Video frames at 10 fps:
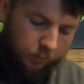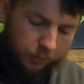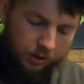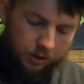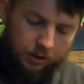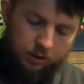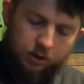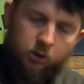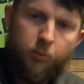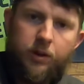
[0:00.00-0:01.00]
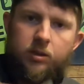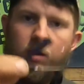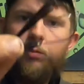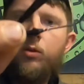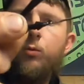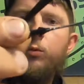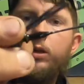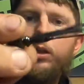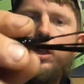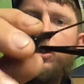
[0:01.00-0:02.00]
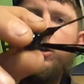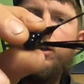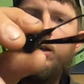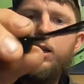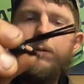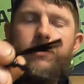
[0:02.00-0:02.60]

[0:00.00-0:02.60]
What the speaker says: but this would be something really good